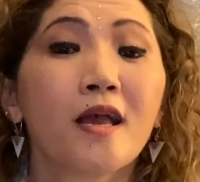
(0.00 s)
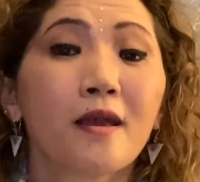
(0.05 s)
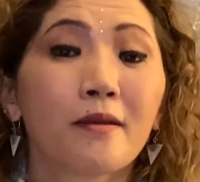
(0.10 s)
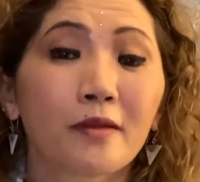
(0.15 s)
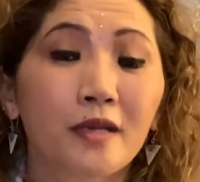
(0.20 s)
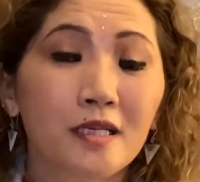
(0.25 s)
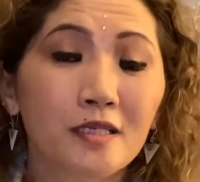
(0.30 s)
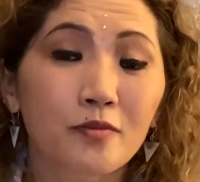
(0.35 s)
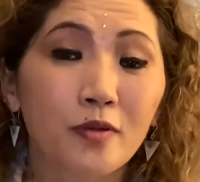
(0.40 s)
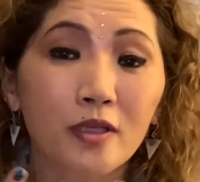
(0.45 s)

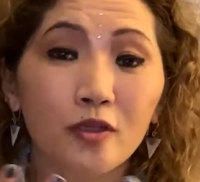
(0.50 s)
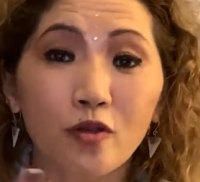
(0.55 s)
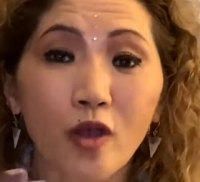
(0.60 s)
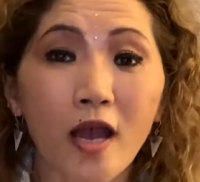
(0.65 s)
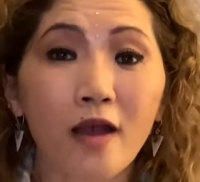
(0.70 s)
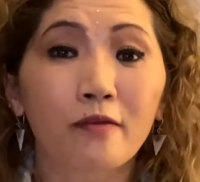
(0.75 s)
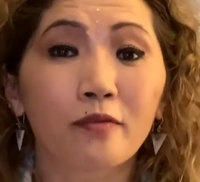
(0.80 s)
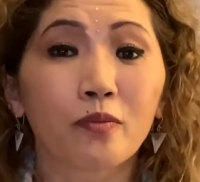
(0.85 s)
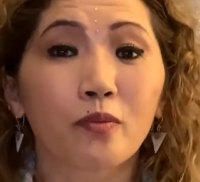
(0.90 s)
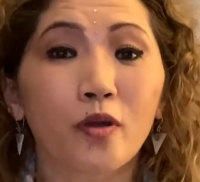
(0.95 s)
Because when you
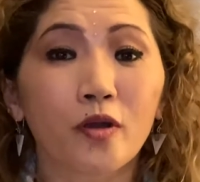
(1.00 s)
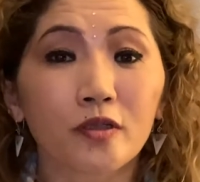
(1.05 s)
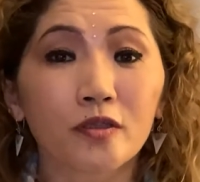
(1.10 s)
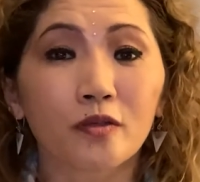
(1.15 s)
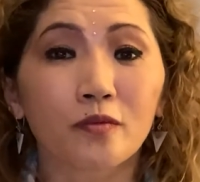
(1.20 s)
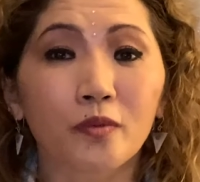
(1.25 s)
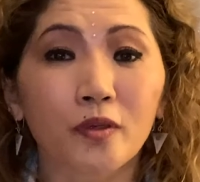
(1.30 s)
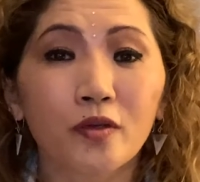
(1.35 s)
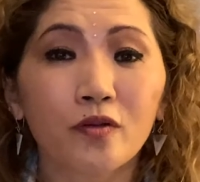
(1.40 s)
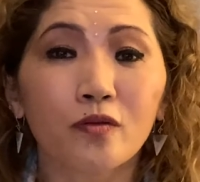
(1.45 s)
have point
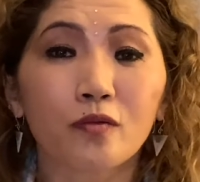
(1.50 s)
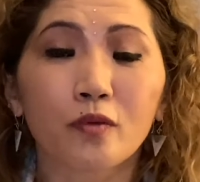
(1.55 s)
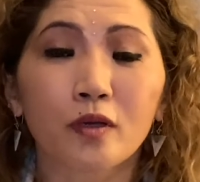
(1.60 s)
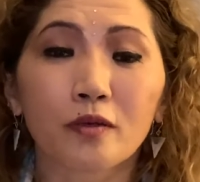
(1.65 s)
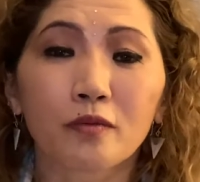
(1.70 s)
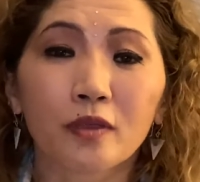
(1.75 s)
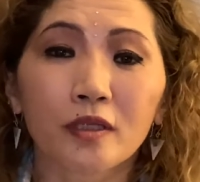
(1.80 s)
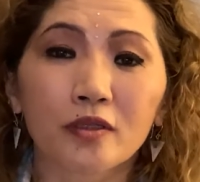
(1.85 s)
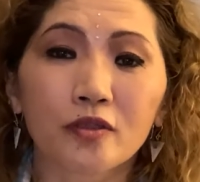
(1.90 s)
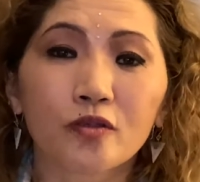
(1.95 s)
of view, what
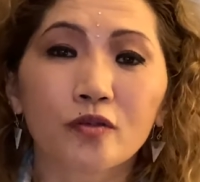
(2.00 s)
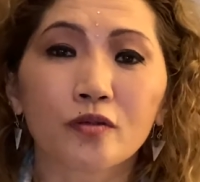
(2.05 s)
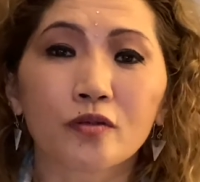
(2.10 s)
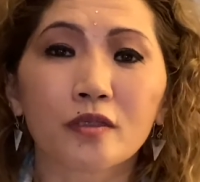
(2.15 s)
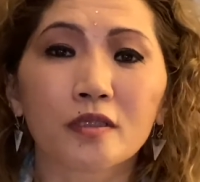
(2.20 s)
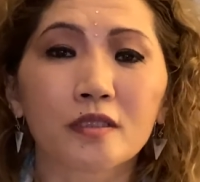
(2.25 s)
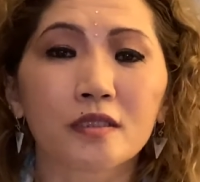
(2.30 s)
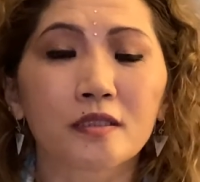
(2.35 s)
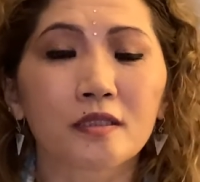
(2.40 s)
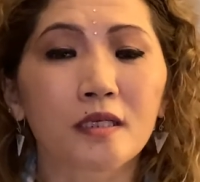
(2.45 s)
we do
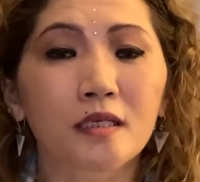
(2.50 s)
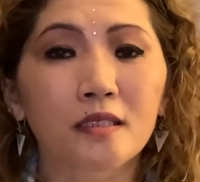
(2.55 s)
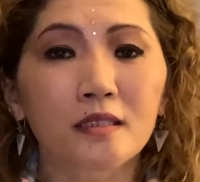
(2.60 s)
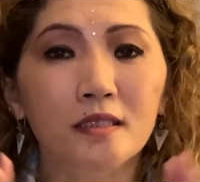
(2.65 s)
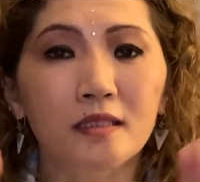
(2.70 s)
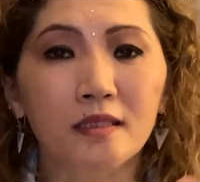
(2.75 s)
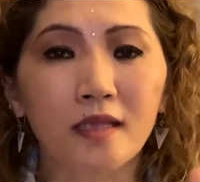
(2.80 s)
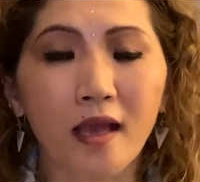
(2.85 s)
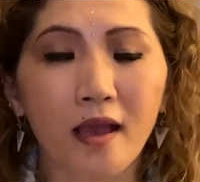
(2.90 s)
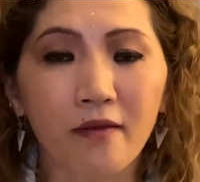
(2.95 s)
is
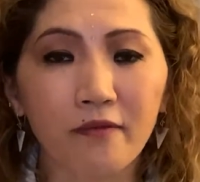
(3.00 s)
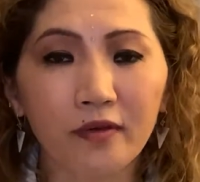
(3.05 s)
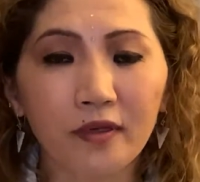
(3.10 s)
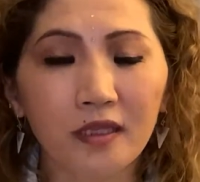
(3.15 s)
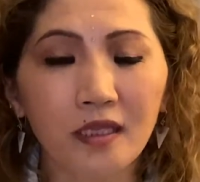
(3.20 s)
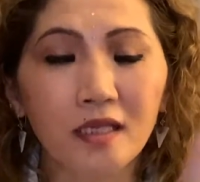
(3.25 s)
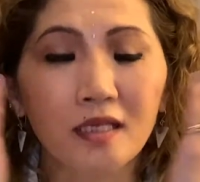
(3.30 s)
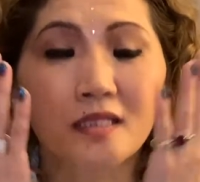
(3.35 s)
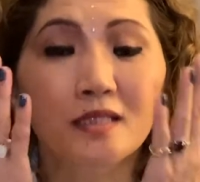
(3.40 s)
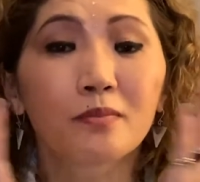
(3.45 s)
just
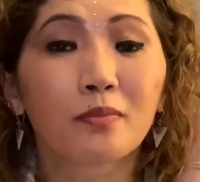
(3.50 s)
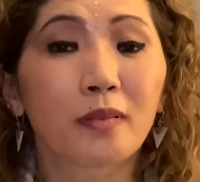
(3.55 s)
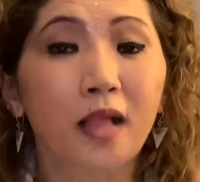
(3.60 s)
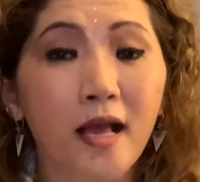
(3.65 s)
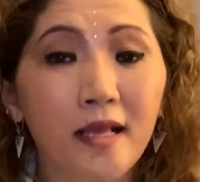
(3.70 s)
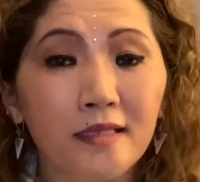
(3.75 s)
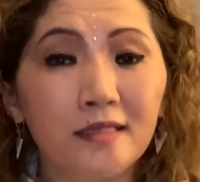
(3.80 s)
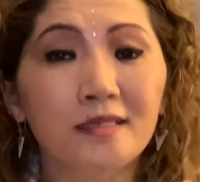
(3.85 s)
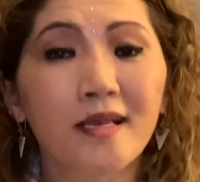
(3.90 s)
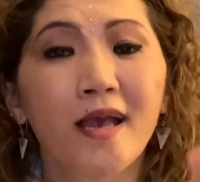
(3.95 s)
everything is
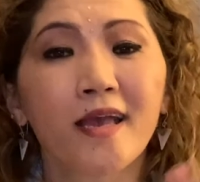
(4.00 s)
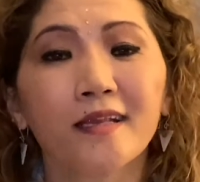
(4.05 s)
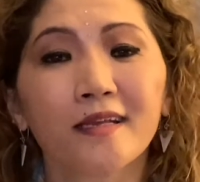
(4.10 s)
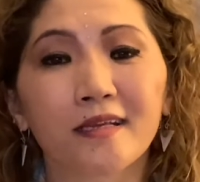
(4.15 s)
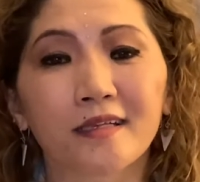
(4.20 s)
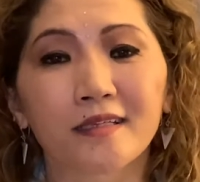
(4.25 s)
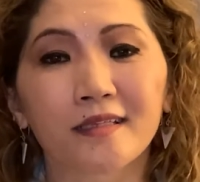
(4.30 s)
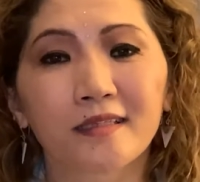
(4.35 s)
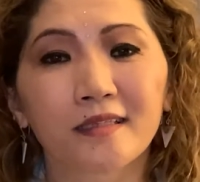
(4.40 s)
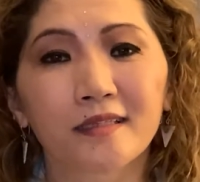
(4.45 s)

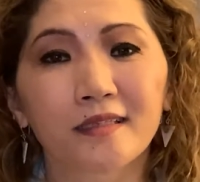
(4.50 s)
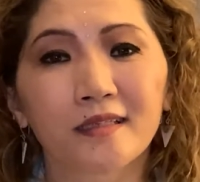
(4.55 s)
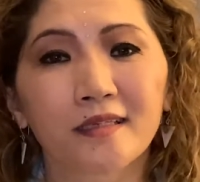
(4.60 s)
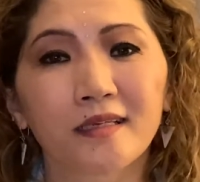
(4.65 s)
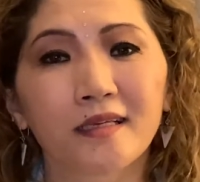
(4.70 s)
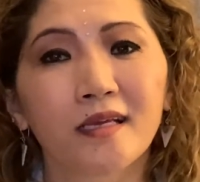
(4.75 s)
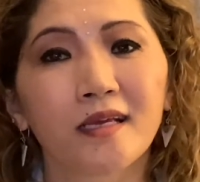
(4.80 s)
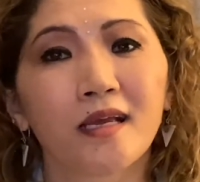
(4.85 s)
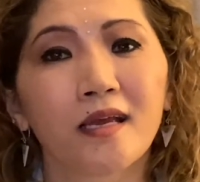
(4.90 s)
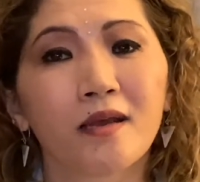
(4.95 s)
blindsided.
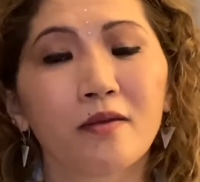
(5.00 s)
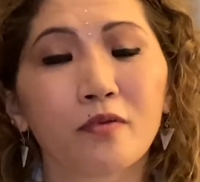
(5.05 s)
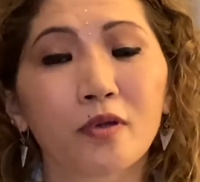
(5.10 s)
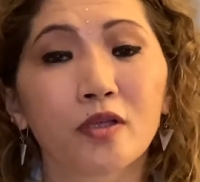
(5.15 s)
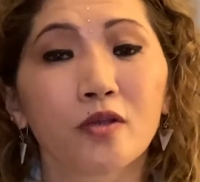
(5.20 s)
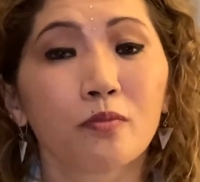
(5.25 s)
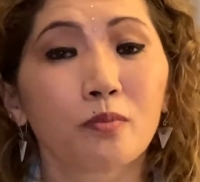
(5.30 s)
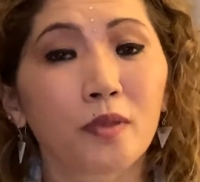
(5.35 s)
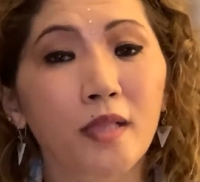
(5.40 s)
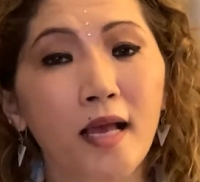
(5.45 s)
When
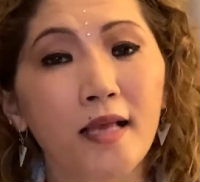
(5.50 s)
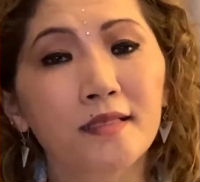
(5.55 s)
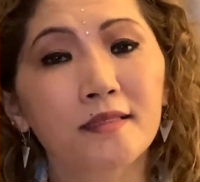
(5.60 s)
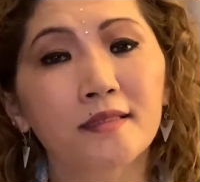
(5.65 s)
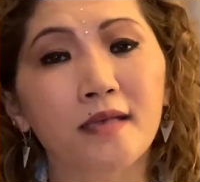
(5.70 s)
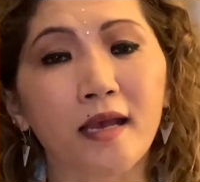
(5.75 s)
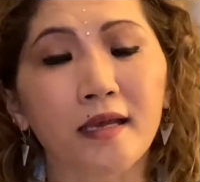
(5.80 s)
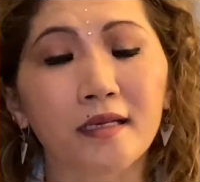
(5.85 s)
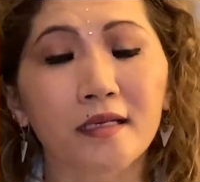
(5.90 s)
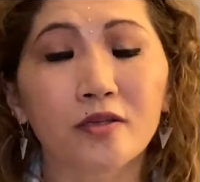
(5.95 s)
you're
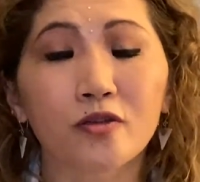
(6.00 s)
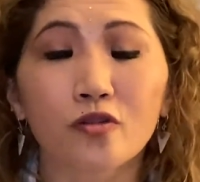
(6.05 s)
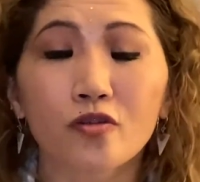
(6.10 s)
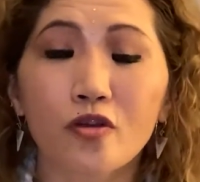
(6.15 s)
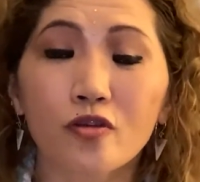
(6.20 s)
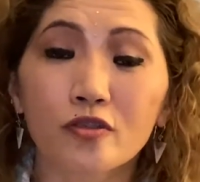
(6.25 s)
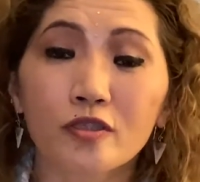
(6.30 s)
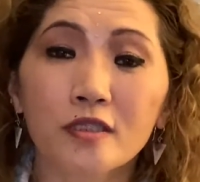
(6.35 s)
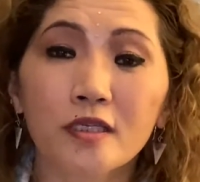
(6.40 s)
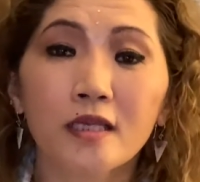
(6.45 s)
blindsided, you
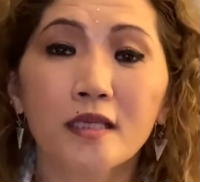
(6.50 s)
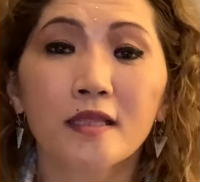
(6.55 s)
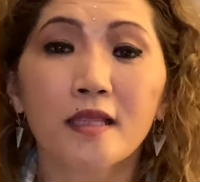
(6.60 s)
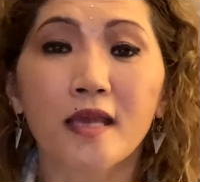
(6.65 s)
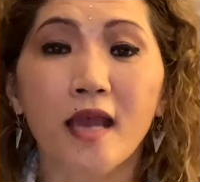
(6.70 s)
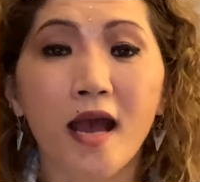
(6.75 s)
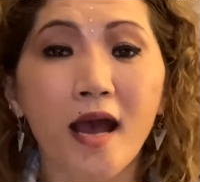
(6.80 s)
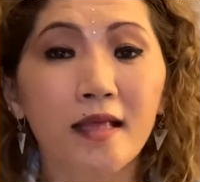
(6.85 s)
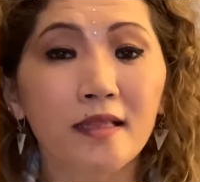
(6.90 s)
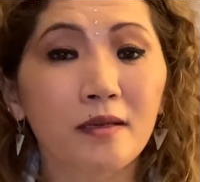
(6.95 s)
don't see the
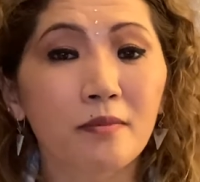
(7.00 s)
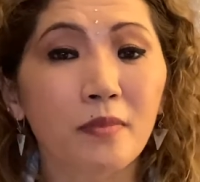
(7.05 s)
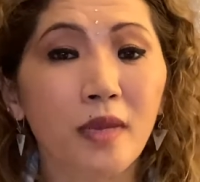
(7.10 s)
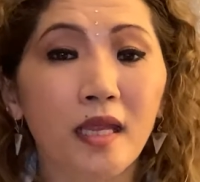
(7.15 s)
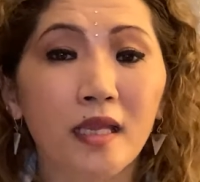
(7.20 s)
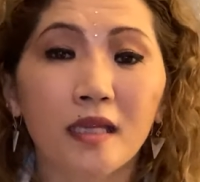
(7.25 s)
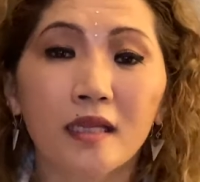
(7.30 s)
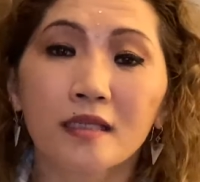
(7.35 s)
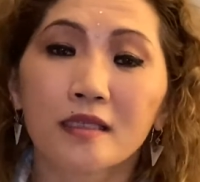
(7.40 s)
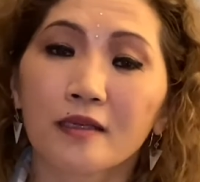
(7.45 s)
other
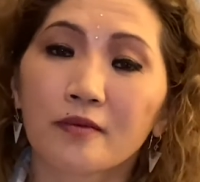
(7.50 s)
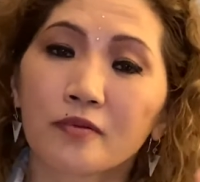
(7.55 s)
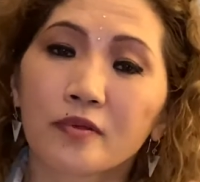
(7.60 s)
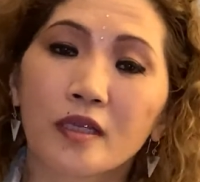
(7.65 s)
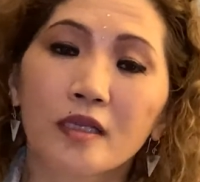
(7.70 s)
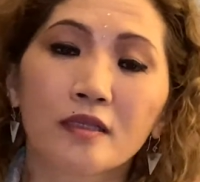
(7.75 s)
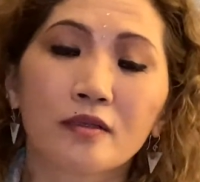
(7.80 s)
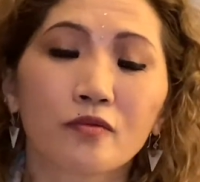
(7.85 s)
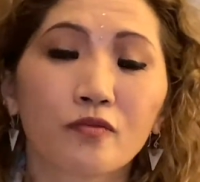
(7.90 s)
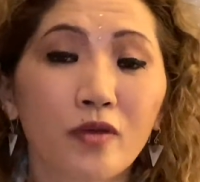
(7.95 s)
many
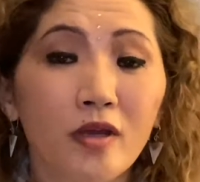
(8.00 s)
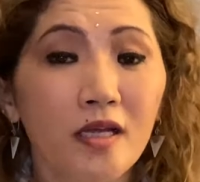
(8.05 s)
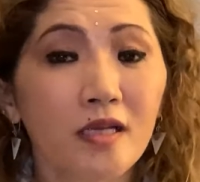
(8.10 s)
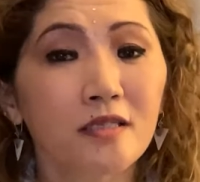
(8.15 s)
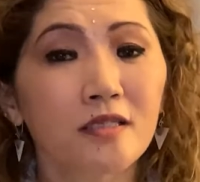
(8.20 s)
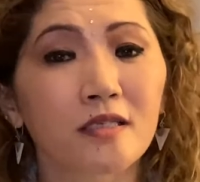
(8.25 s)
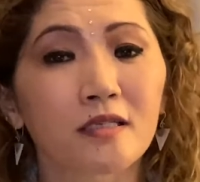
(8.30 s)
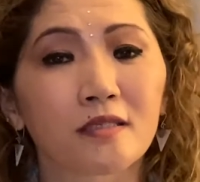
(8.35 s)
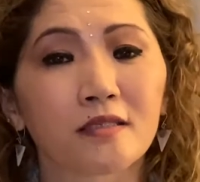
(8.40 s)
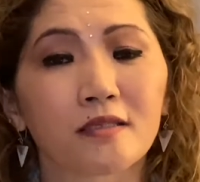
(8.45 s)
different
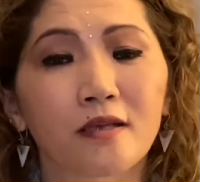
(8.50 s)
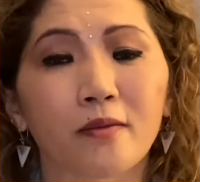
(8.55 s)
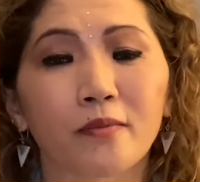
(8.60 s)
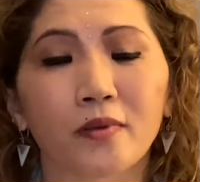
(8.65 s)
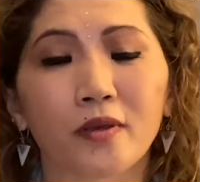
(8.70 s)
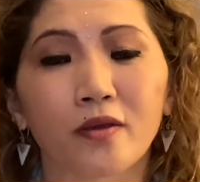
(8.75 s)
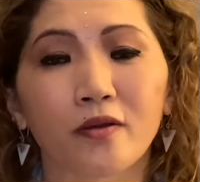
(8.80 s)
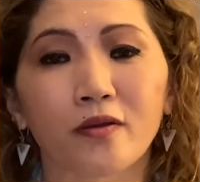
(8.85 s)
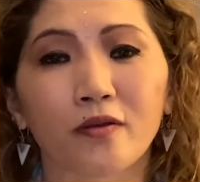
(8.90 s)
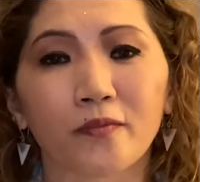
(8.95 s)
versions
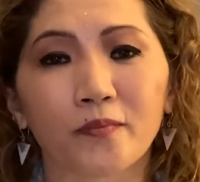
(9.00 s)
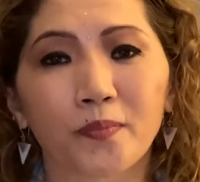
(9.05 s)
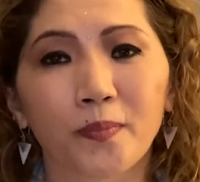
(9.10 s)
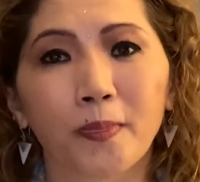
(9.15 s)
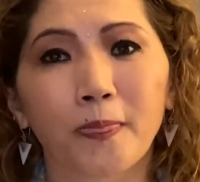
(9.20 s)
of you.